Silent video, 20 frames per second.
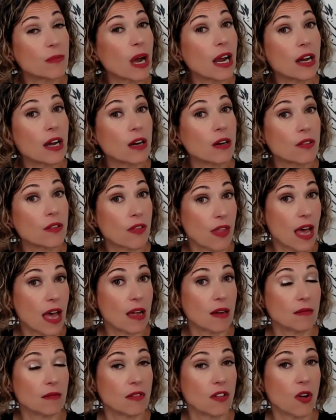from higher than
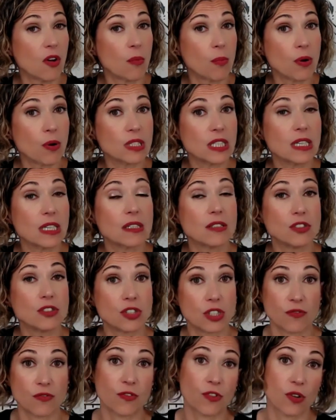that protein
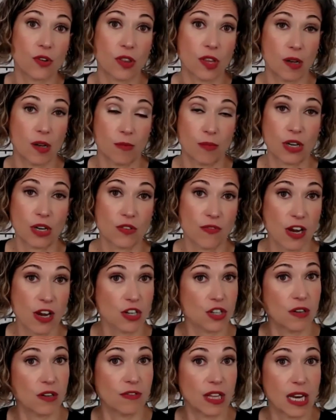just for the
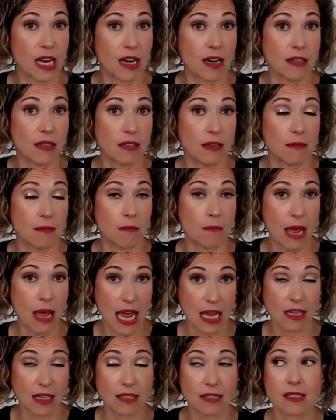preservation of lean
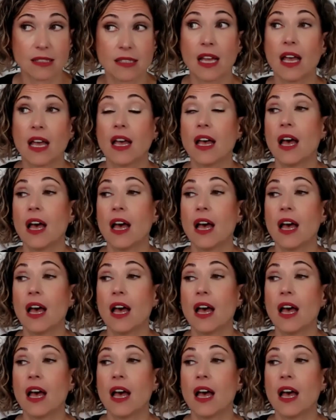mass.